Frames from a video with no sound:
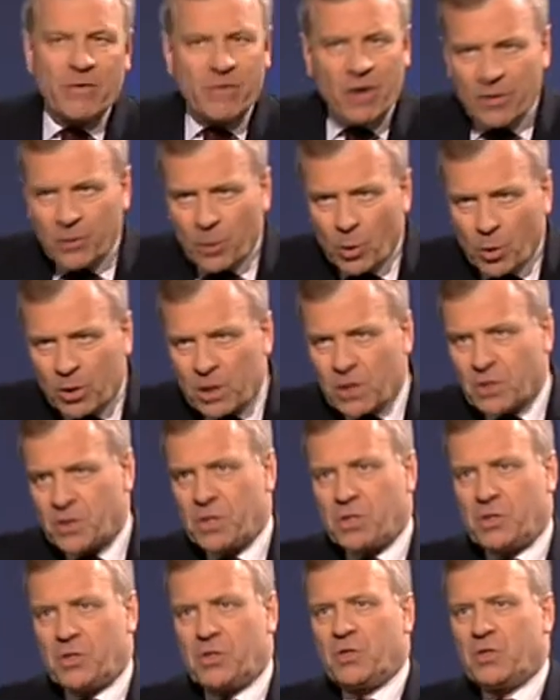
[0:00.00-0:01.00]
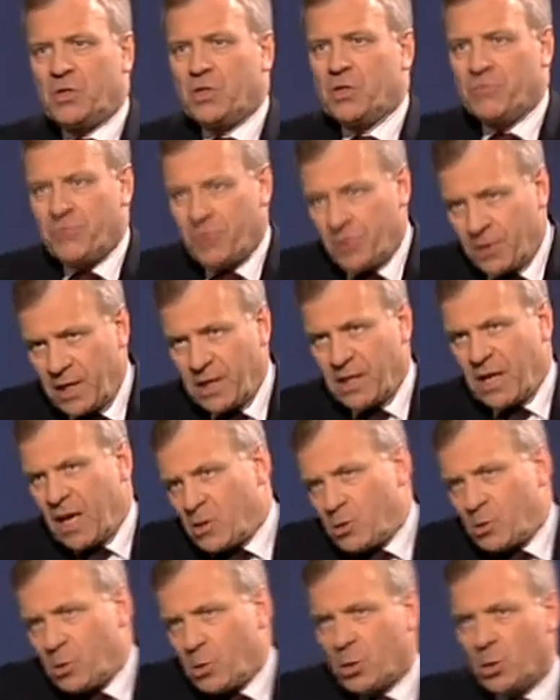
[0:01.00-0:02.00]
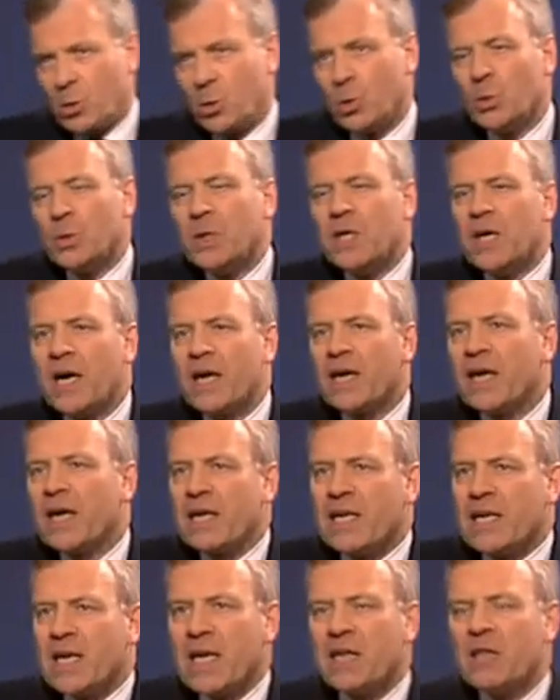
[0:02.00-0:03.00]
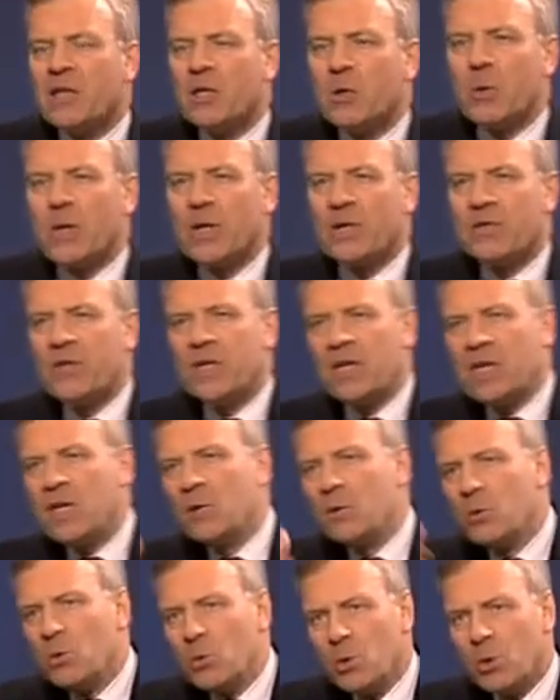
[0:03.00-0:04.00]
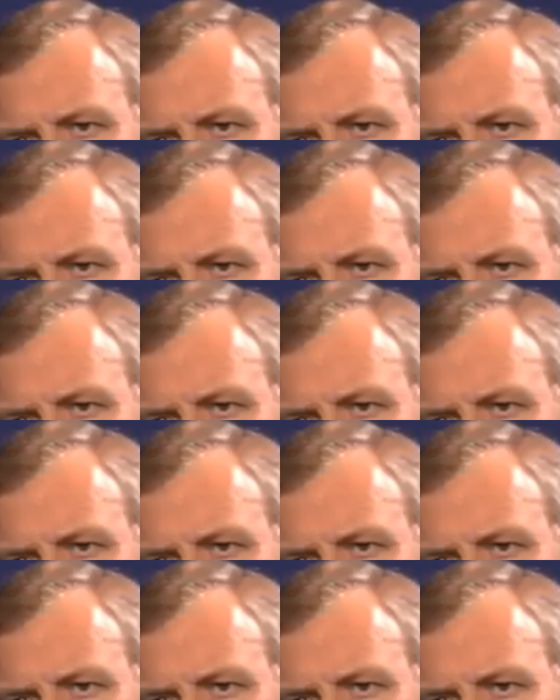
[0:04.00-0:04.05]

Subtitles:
other organizations for that, as you know, the IAEA, the UN, the EU